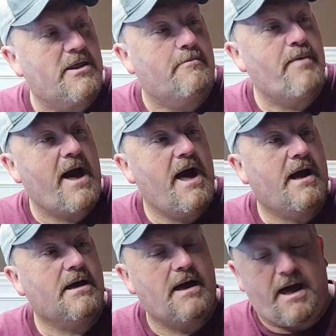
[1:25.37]
out of the
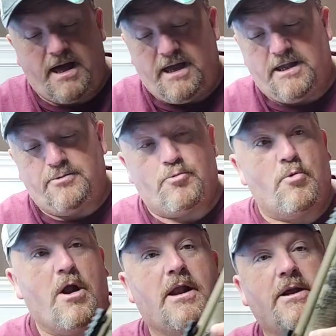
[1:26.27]
pack, and
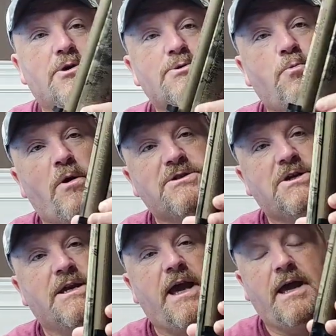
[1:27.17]
right here's what
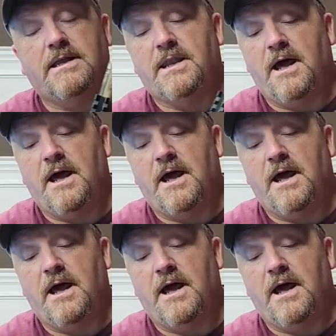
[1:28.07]
you get.